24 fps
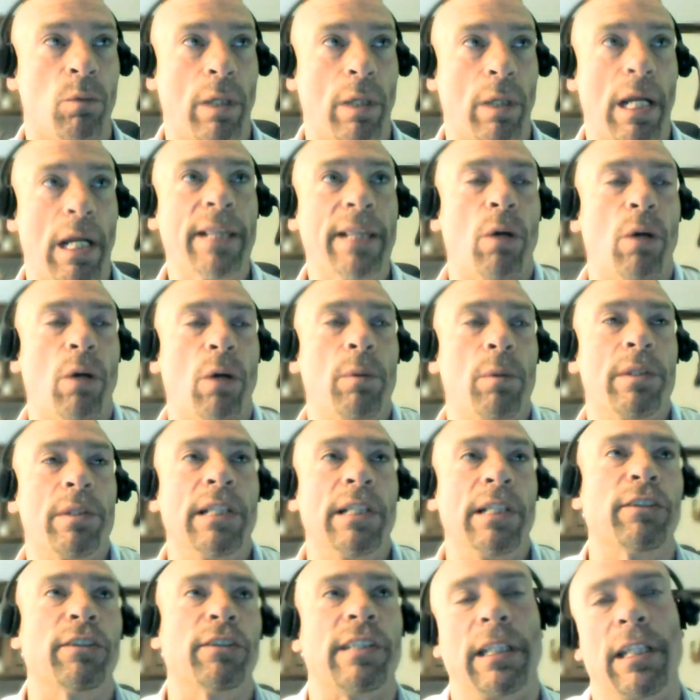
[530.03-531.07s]
What I thought was
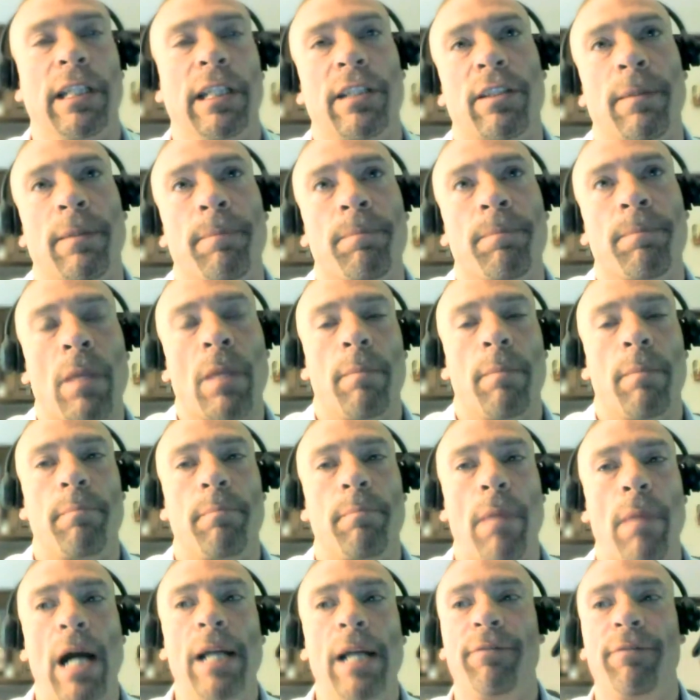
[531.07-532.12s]
interesting is
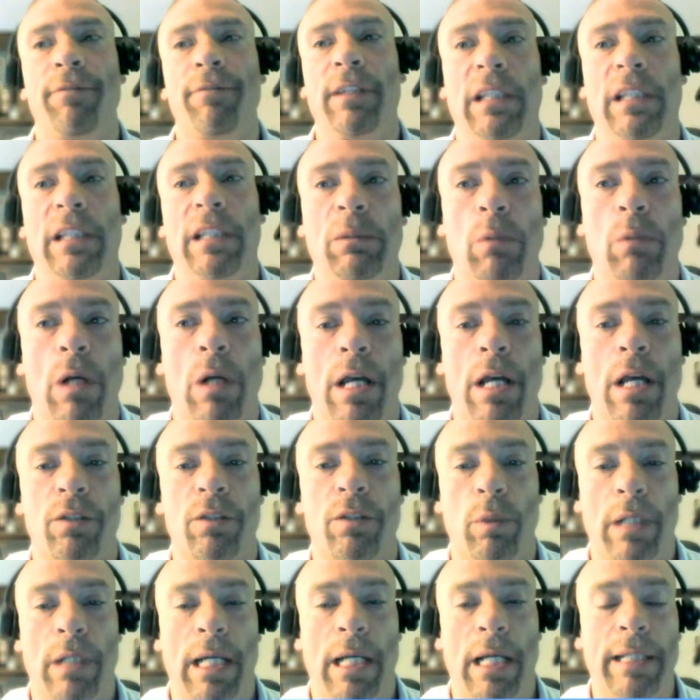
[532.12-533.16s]
my feeling
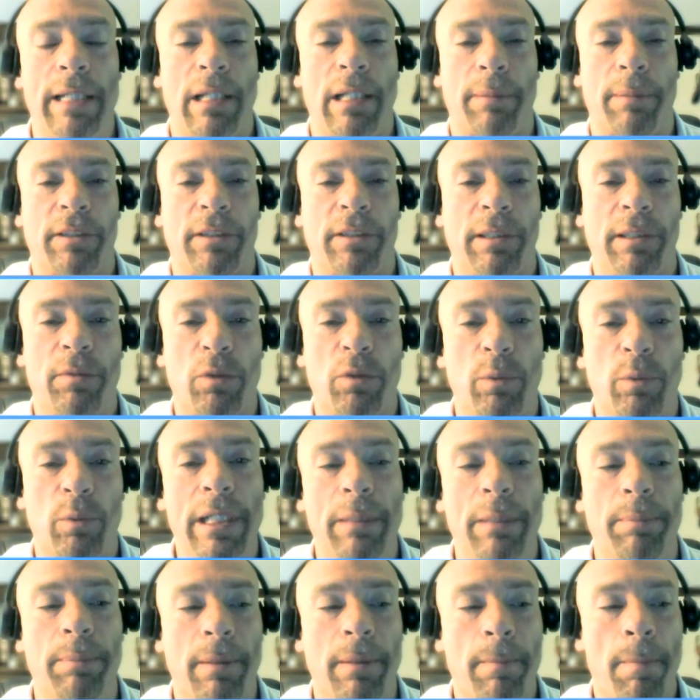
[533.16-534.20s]
was when I did upstream
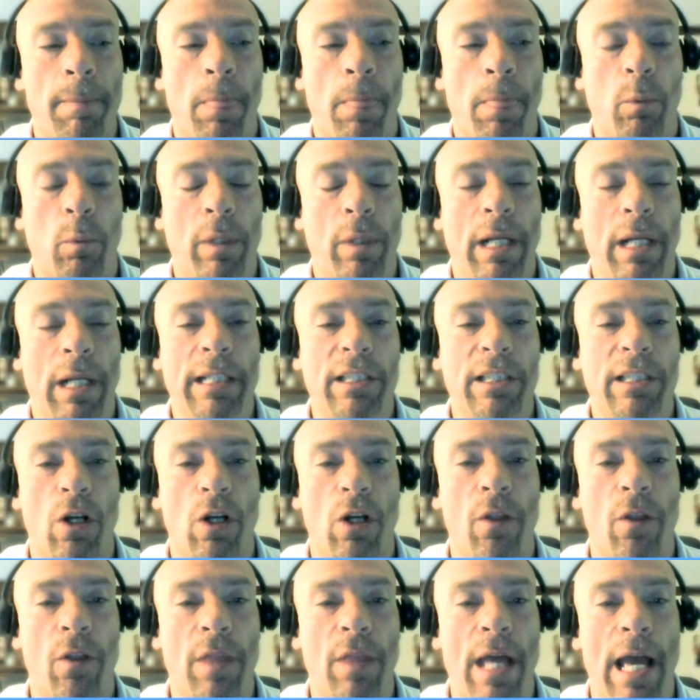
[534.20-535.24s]
sweep, when I
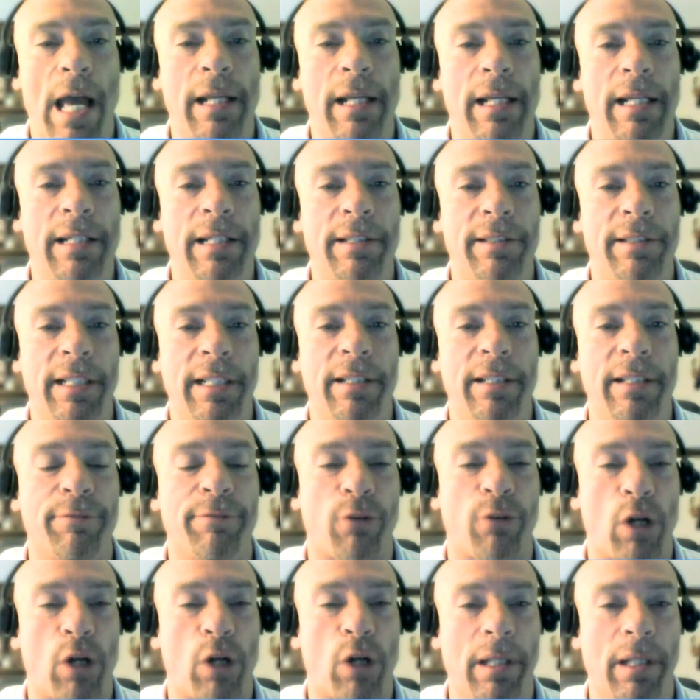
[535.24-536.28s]
saw that and did the
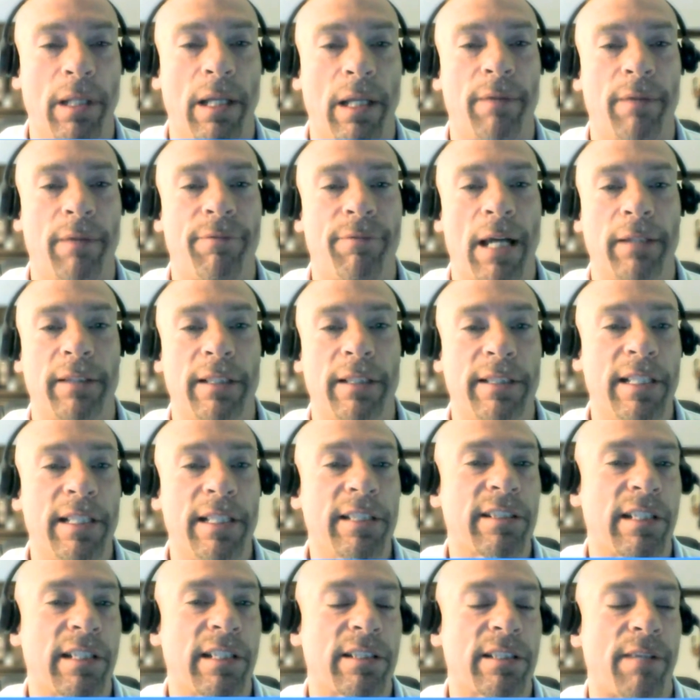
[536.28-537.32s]
formula, found the
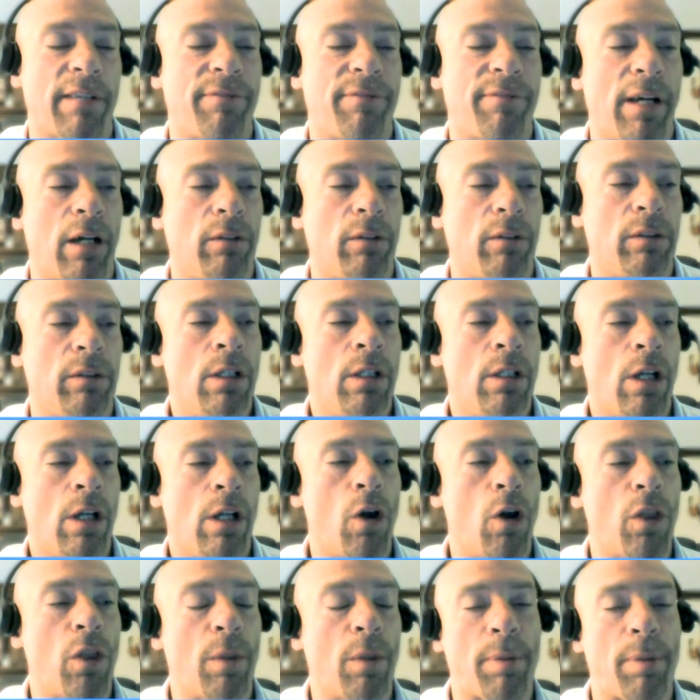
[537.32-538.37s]
distance, I felt,
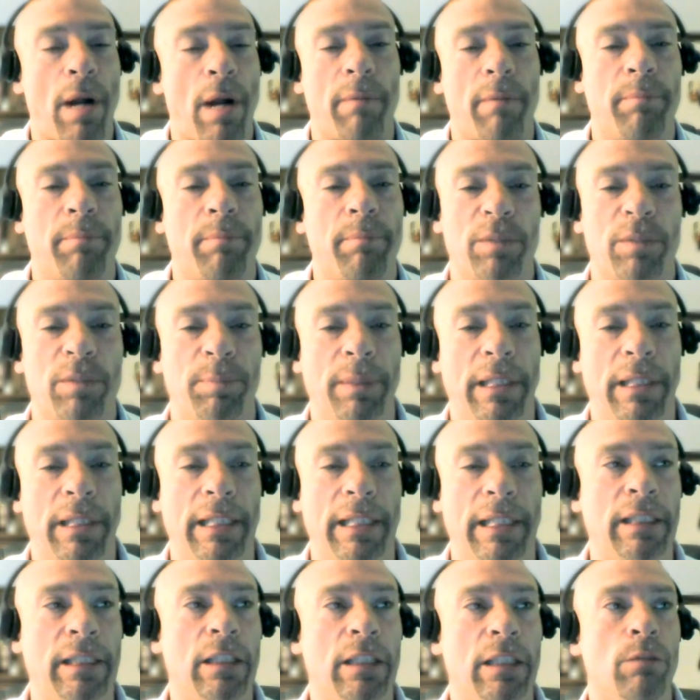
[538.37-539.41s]
oh, the problem must
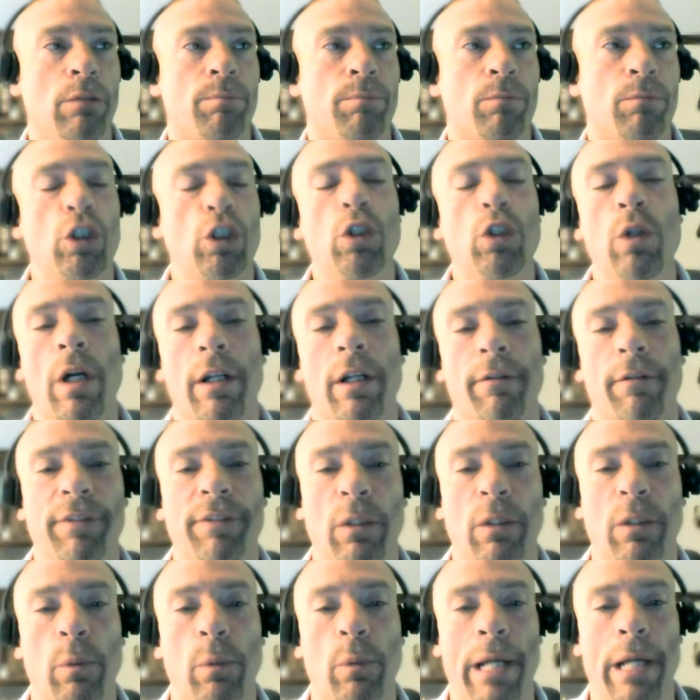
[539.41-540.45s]
be 200
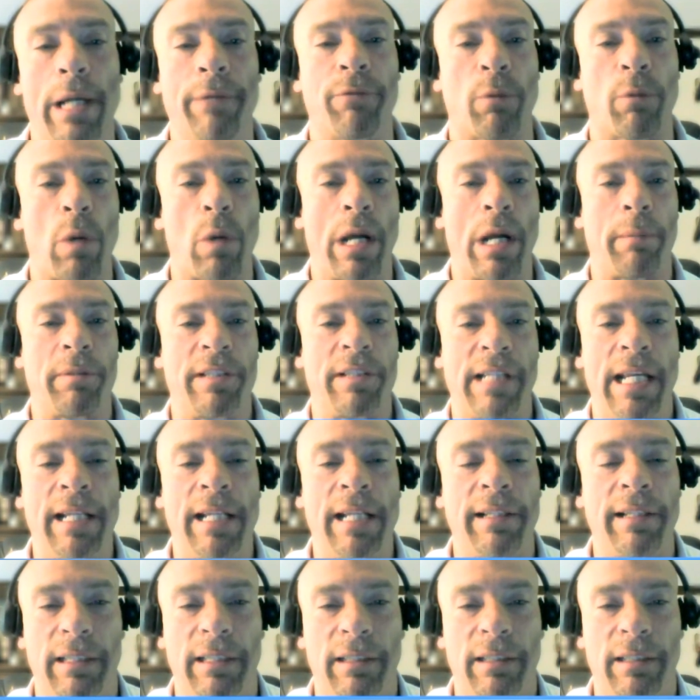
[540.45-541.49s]
feet away from where I'm
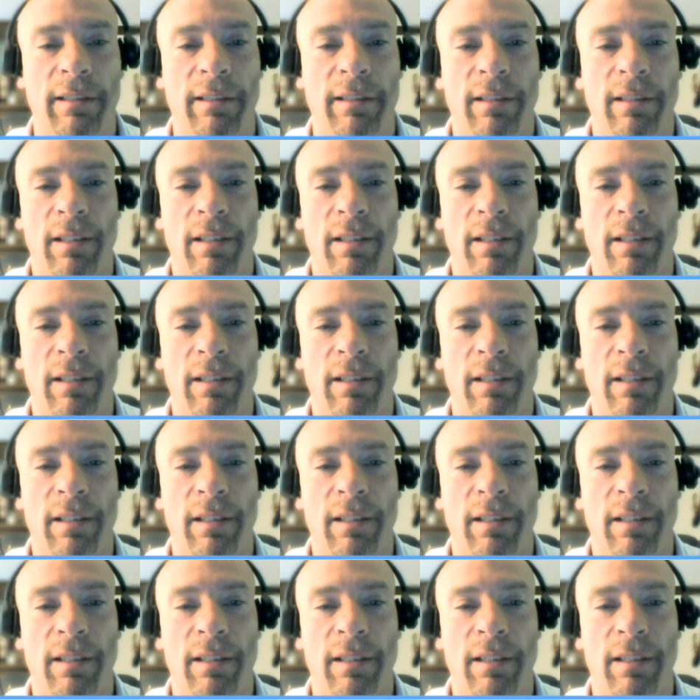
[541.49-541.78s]
standing.